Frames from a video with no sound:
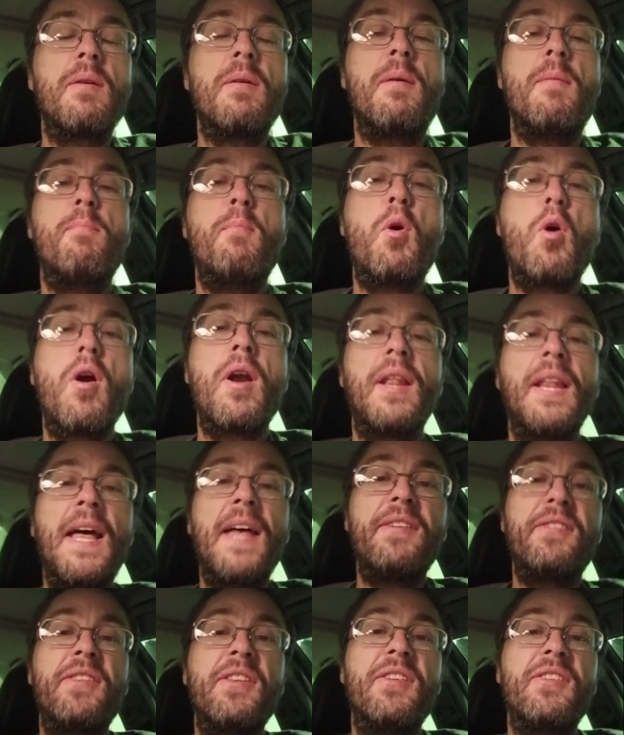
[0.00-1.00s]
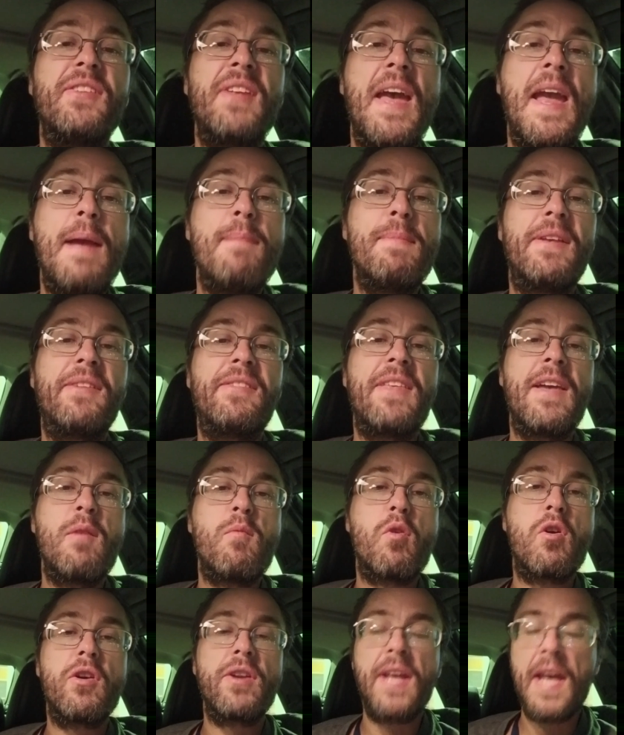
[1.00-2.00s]
more or less the same as they
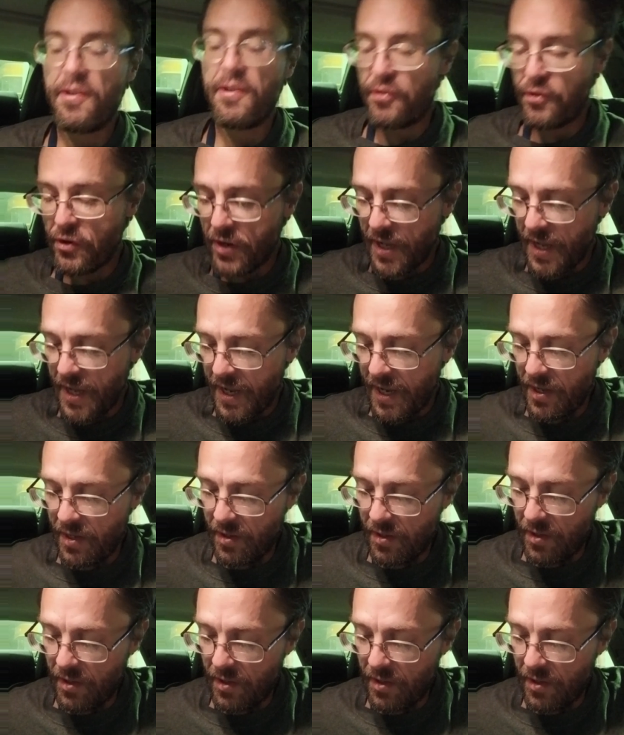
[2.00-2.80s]
were yesterday.